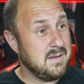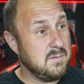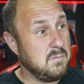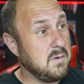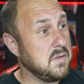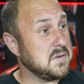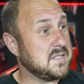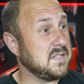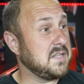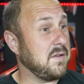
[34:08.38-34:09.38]
One of those
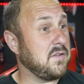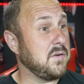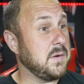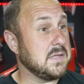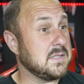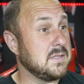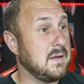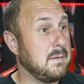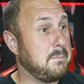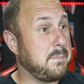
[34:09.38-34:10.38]
things you have to do is
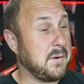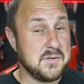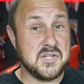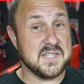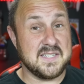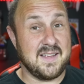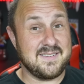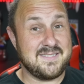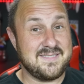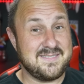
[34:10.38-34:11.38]
purchase
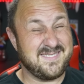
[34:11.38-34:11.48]
it.